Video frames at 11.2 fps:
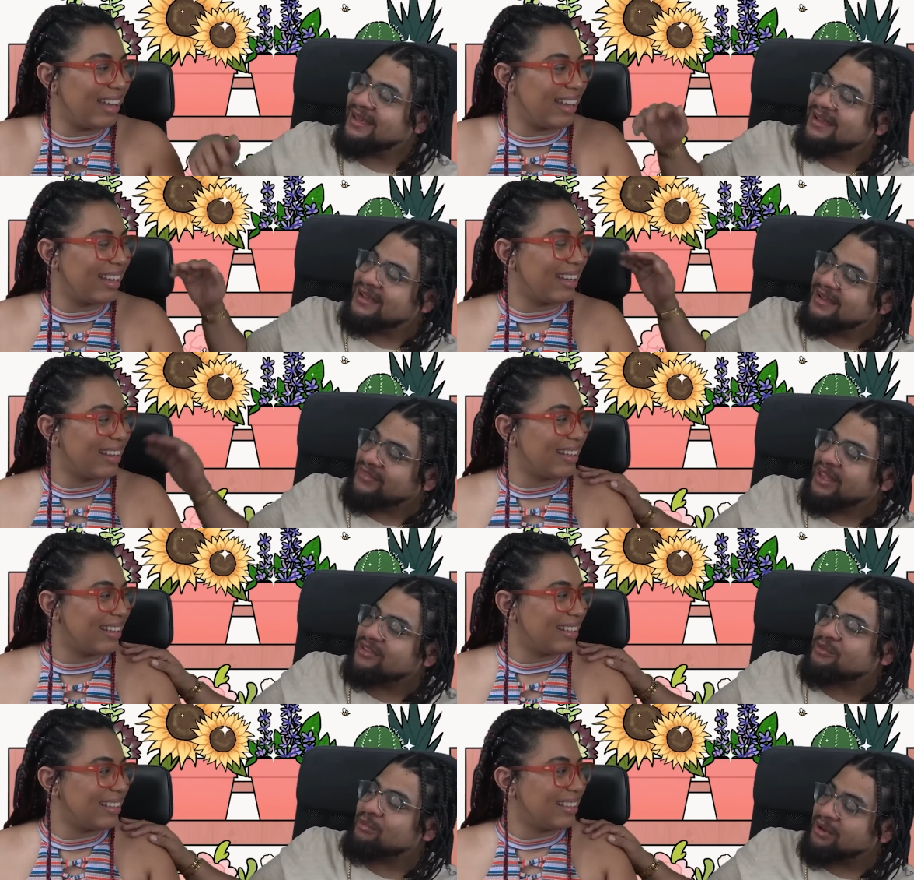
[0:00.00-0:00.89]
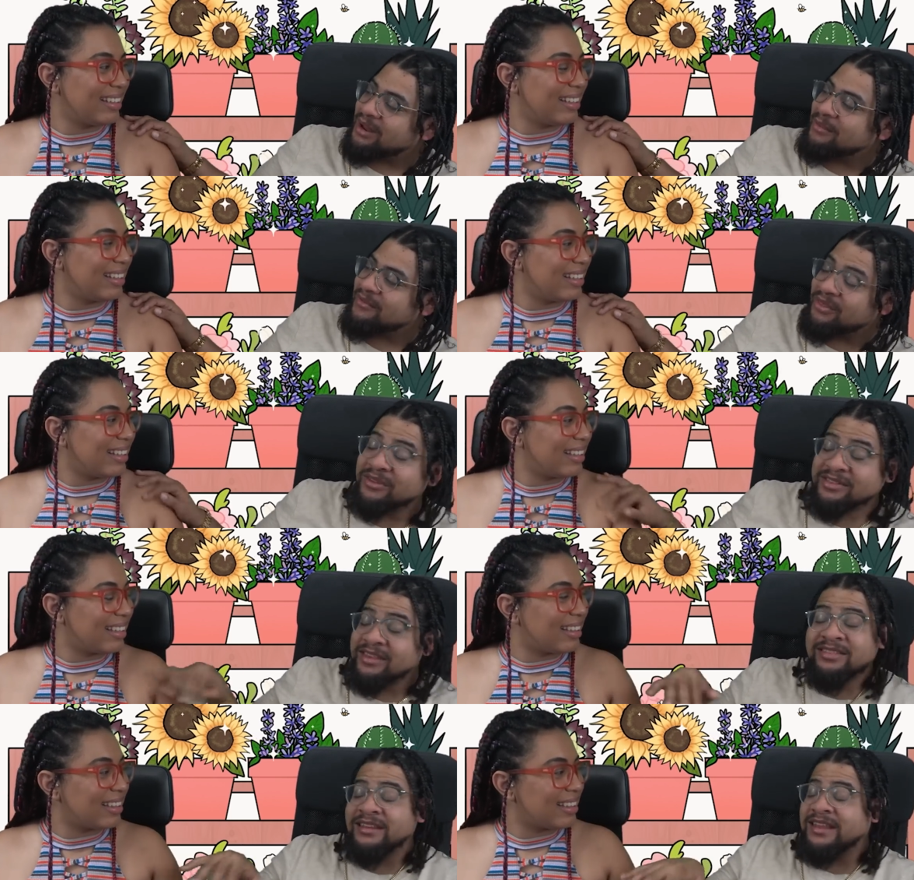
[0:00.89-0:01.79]
Speaker 1: uh, thanks for bringing me for this.
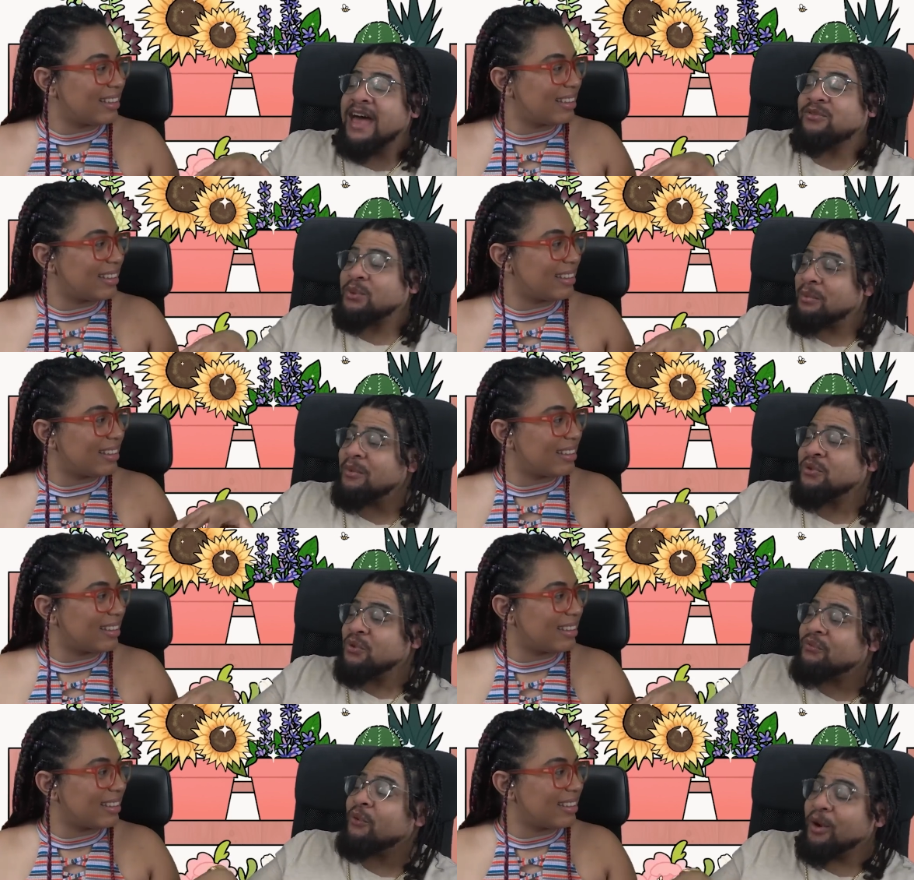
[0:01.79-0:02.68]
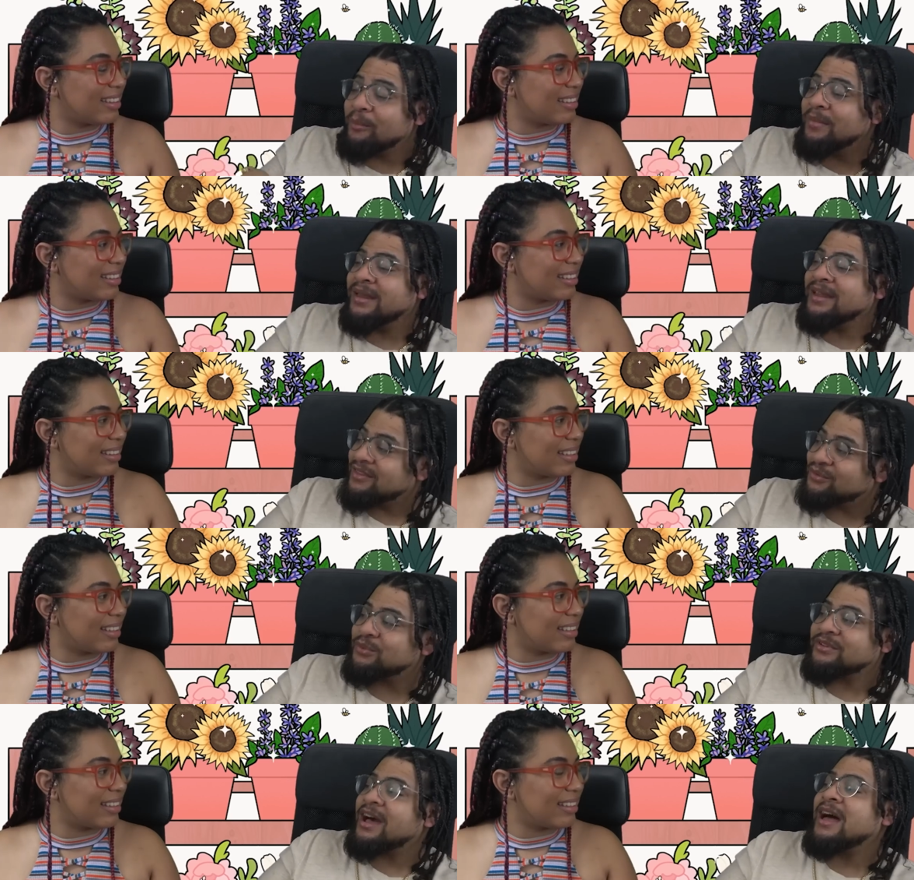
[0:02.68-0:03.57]
This is the last one I'm gonna do for a minute.
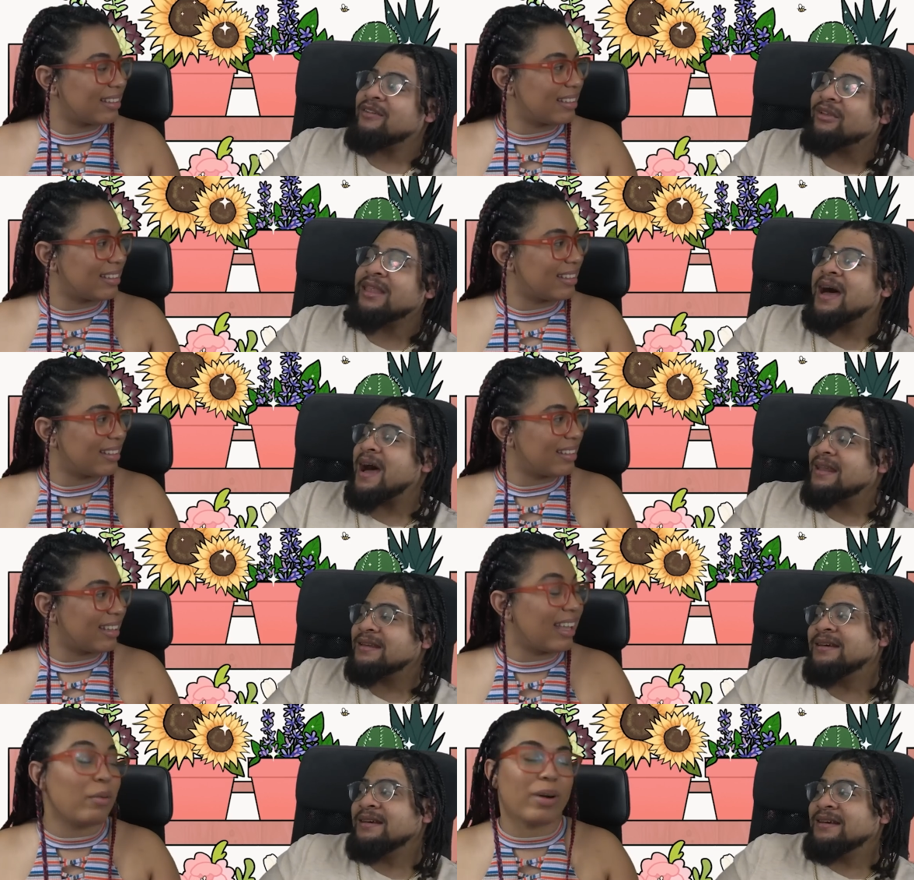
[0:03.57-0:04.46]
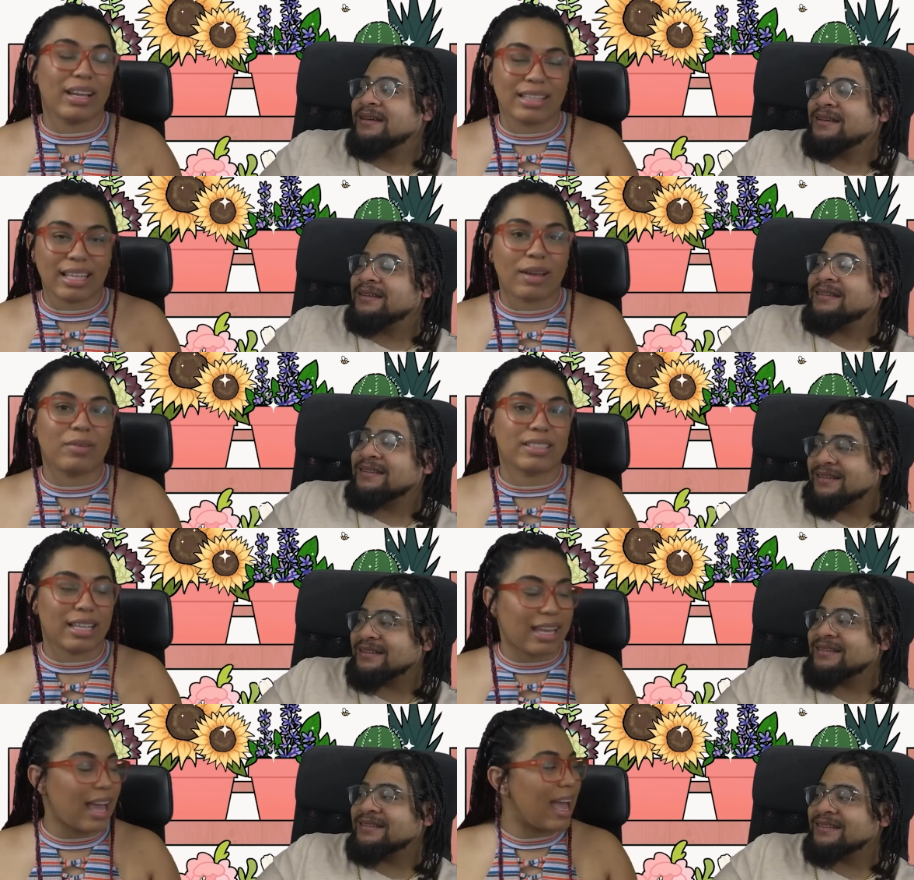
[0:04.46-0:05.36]
This was kind of a lot.
Speaker 2: There was there
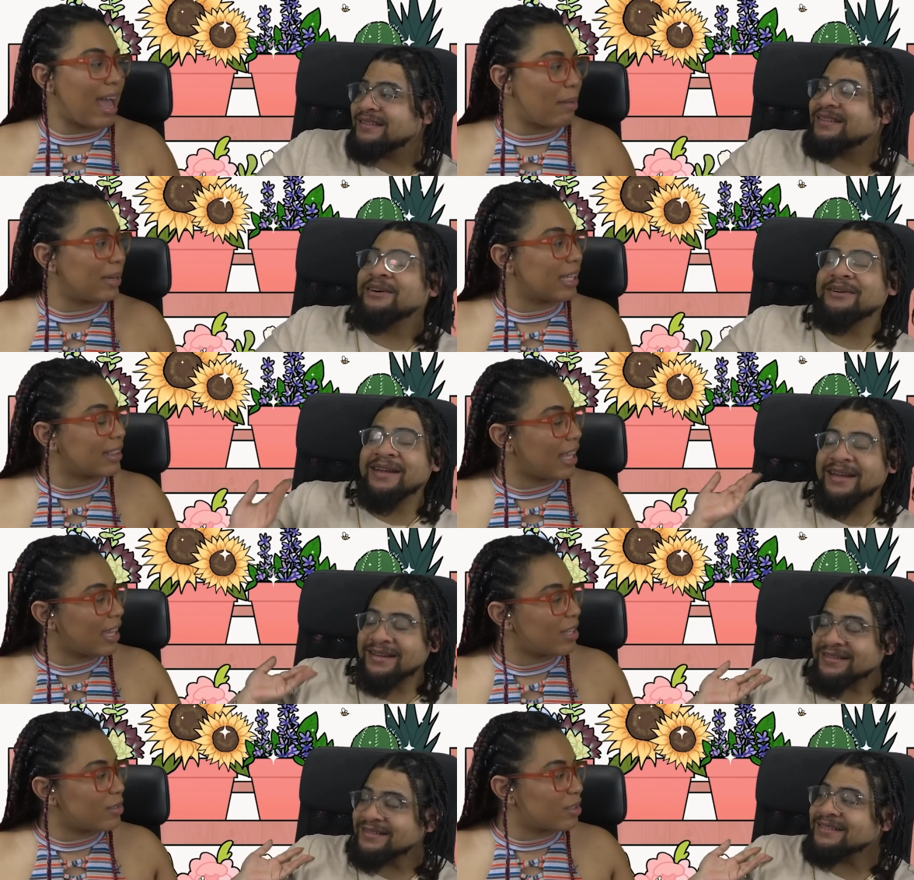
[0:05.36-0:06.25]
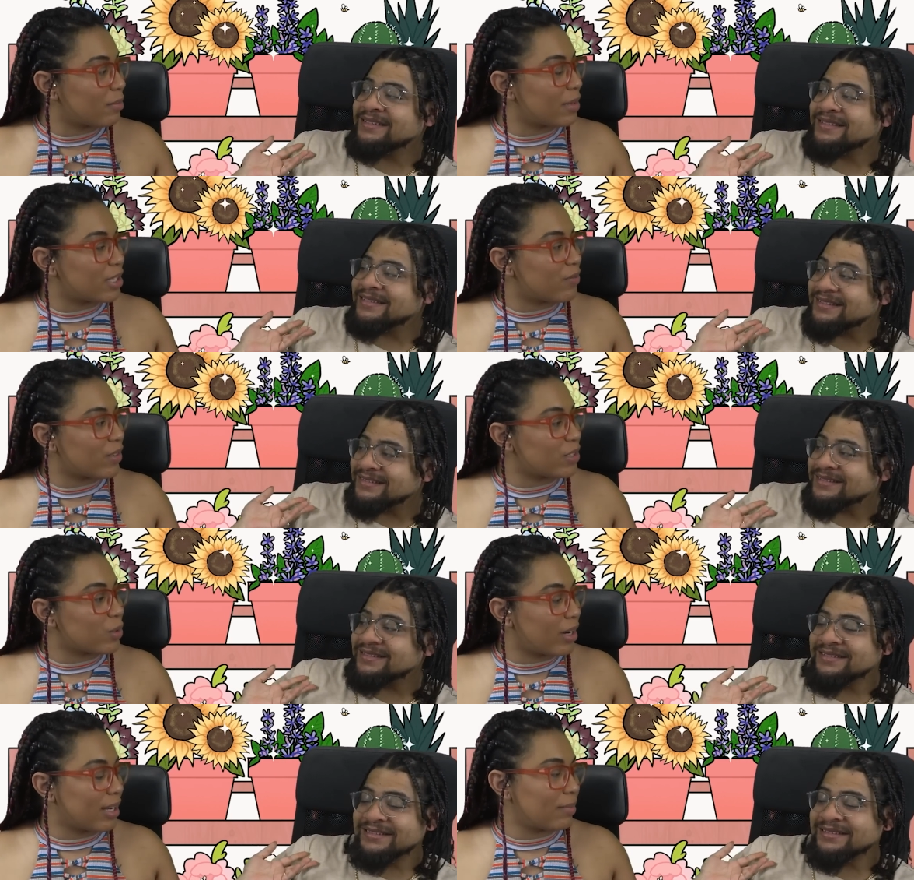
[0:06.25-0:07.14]
was a lot happening. Okay. Thank you so much for
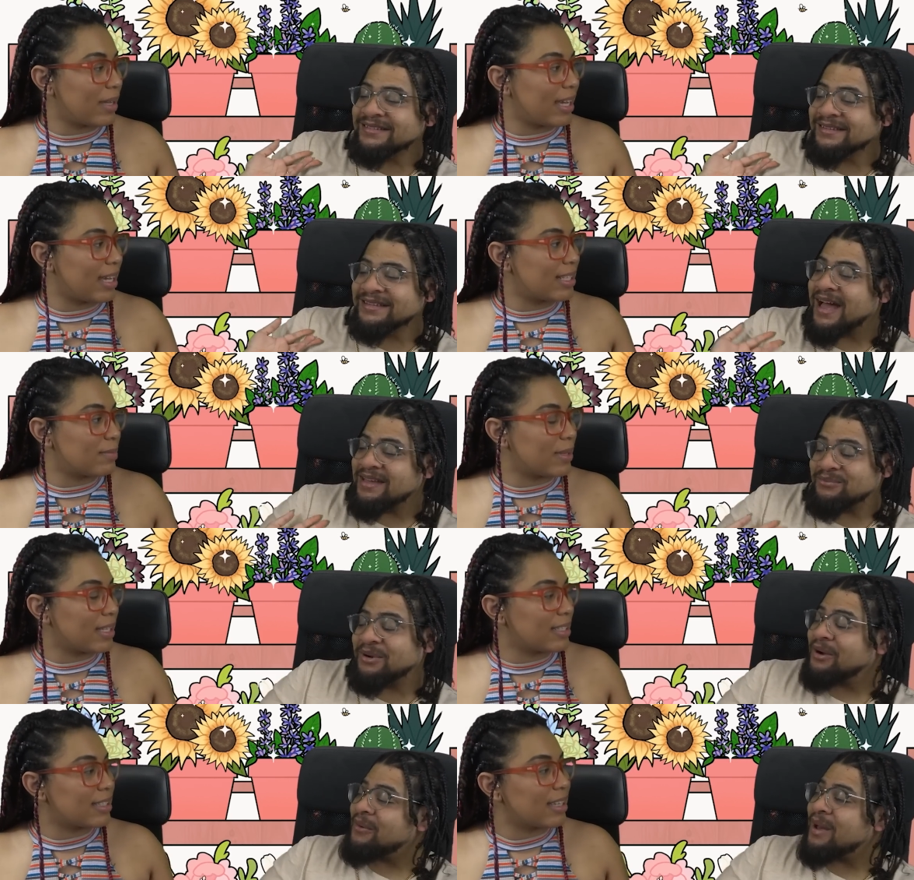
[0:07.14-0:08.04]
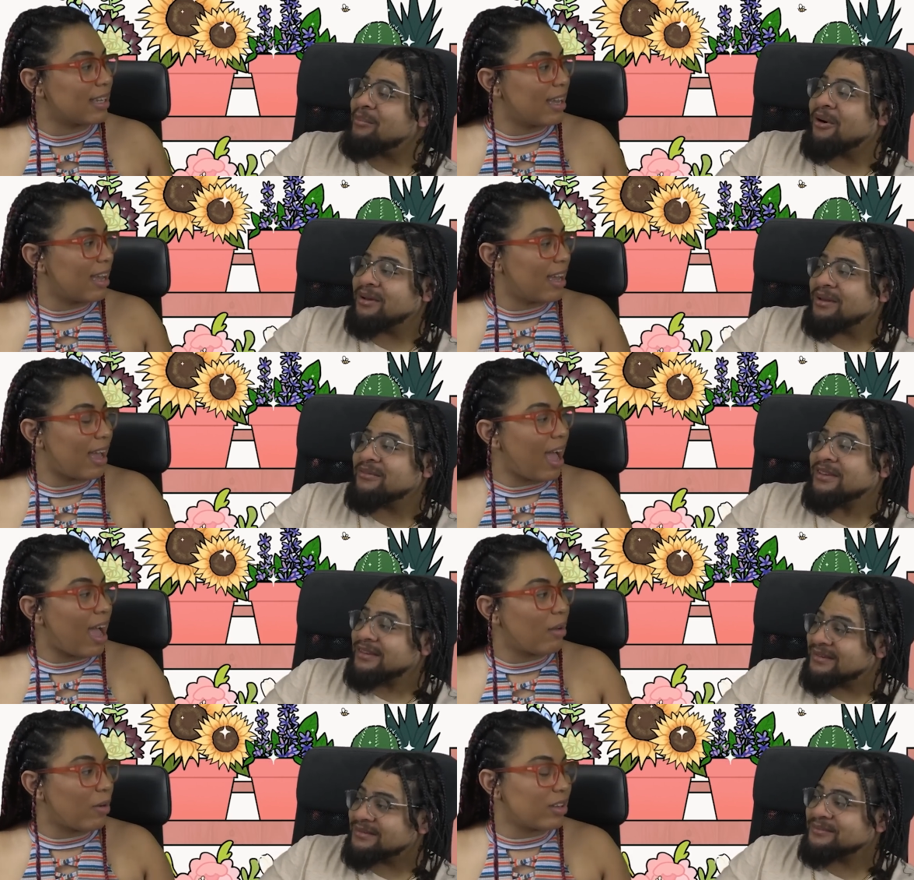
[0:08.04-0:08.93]
joining me,
Speaker 1: husband. I regret part of
Speaker 2: it.
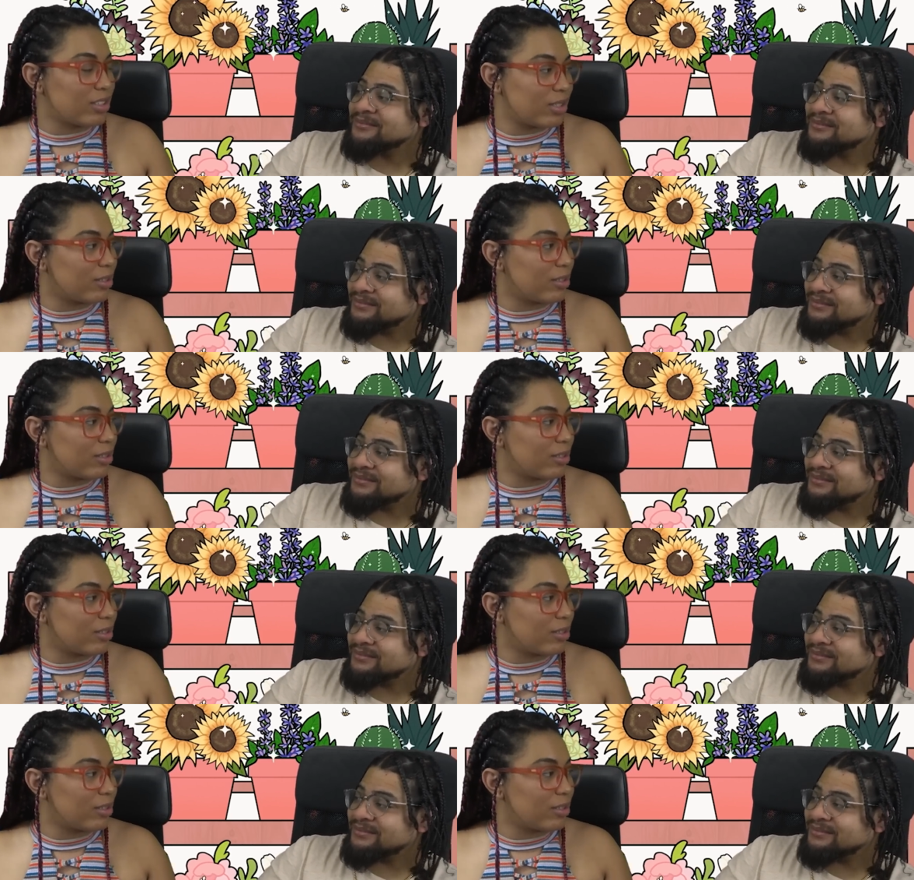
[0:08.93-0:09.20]
I want